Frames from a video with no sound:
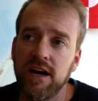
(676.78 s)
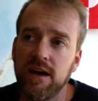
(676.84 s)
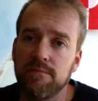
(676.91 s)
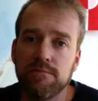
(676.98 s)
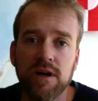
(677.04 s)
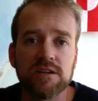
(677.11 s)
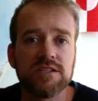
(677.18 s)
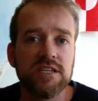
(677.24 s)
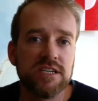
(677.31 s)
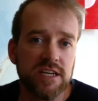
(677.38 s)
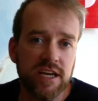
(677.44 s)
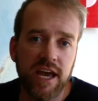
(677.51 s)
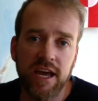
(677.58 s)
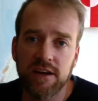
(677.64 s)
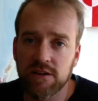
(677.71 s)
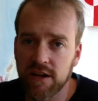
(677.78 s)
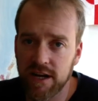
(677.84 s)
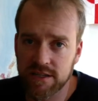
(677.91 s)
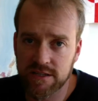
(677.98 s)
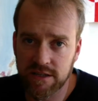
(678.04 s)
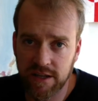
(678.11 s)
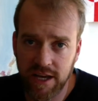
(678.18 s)
multi-decadal
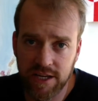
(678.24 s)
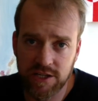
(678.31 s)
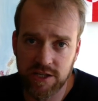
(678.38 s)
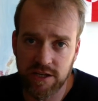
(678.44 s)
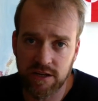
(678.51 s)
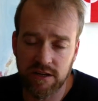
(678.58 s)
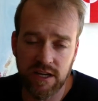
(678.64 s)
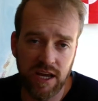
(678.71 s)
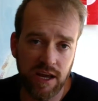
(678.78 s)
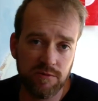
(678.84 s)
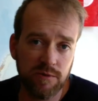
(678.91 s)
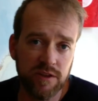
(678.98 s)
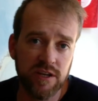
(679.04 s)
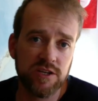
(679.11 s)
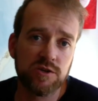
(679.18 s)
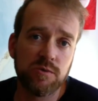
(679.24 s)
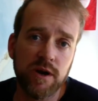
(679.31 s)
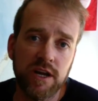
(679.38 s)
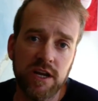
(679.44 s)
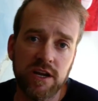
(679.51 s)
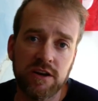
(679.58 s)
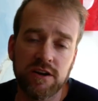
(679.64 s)
oscillation, and with a
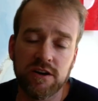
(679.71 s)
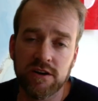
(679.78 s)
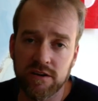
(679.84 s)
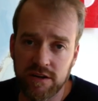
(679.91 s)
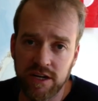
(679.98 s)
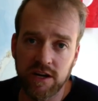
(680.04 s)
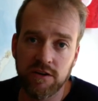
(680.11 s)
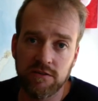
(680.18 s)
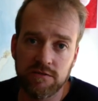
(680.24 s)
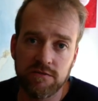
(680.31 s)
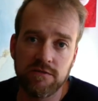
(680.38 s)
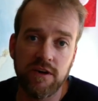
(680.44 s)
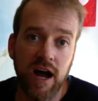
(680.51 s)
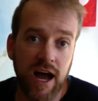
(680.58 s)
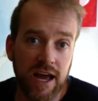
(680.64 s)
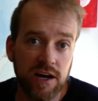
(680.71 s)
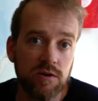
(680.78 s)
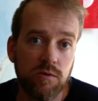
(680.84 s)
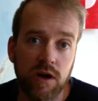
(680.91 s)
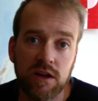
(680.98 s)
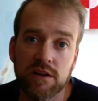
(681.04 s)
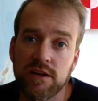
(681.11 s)
20-year high
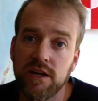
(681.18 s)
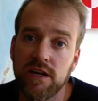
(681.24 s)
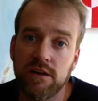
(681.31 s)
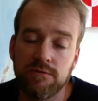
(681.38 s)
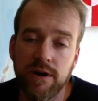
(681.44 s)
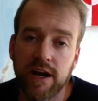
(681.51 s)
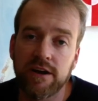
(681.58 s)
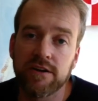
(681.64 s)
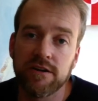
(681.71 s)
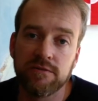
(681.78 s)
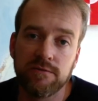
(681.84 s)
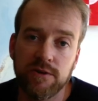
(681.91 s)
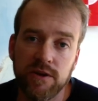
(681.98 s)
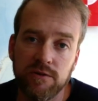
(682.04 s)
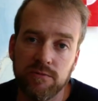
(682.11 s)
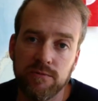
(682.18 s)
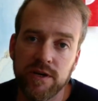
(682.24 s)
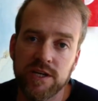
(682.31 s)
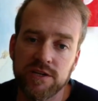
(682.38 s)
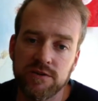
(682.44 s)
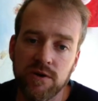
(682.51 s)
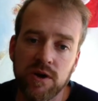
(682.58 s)
quality record,
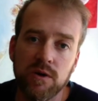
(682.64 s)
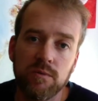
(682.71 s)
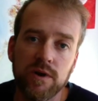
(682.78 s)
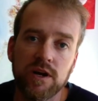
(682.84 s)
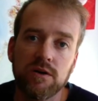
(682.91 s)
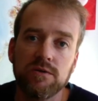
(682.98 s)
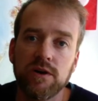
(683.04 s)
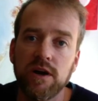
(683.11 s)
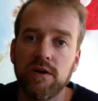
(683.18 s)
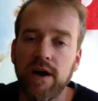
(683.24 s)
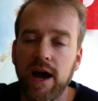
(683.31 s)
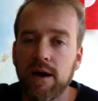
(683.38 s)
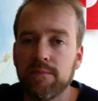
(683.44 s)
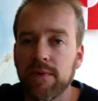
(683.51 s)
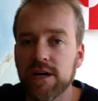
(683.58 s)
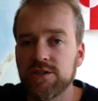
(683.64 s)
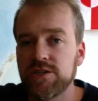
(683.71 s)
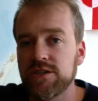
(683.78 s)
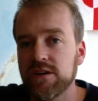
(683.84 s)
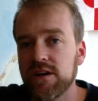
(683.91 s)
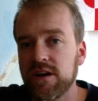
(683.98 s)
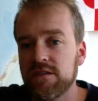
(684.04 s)
we don't know how
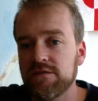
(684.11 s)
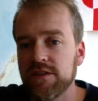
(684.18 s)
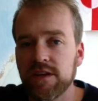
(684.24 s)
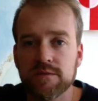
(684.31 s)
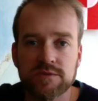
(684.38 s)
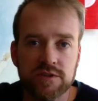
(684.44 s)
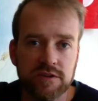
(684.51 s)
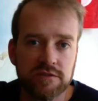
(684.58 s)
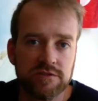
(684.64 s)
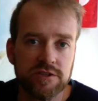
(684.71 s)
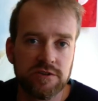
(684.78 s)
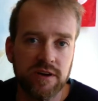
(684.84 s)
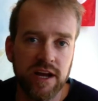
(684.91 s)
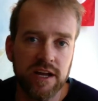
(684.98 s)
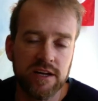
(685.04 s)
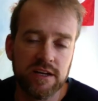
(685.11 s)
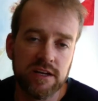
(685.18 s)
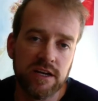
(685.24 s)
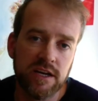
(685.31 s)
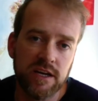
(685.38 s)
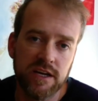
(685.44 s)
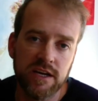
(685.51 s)
much of the observed trend
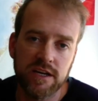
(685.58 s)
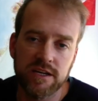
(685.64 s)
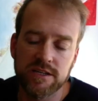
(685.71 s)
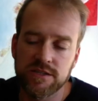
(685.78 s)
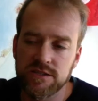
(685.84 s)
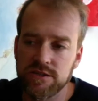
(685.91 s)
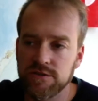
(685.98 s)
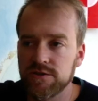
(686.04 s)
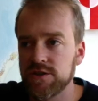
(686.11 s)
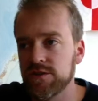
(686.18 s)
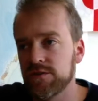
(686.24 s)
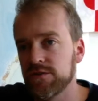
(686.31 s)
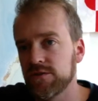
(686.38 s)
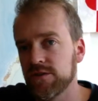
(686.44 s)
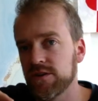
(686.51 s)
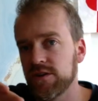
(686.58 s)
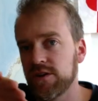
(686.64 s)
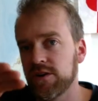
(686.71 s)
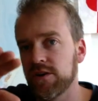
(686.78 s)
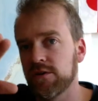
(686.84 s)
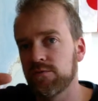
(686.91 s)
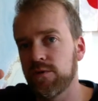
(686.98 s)
is due
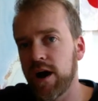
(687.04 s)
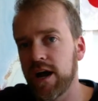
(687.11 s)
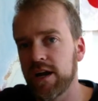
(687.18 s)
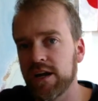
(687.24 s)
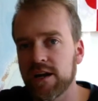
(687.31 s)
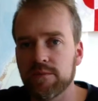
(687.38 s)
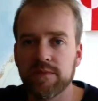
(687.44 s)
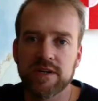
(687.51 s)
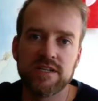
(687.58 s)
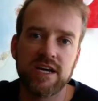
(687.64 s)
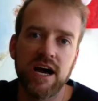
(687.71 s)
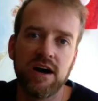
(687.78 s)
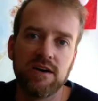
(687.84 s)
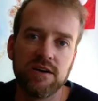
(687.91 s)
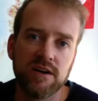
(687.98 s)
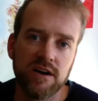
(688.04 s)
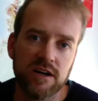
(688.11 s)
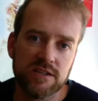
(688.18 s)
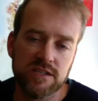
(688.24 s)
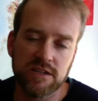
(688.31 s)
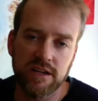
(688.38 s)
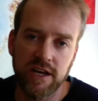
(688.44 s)
to riding up and down an
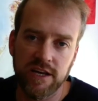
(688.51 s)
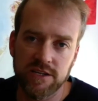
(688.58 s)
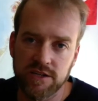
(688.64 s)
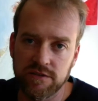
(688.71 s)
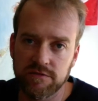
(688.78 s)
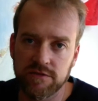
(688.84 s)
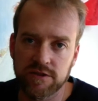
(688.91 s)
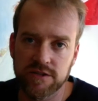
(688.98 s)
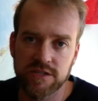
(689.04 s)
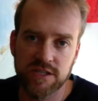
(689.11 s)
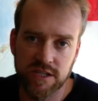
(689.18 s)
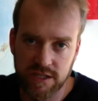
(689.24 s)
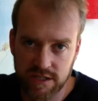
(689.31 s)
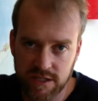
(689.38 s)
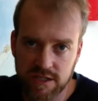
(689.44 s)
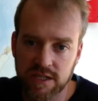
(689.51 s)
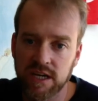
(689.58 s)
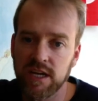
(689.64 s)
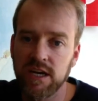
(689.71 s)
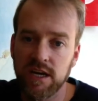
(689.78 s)
oscillation versus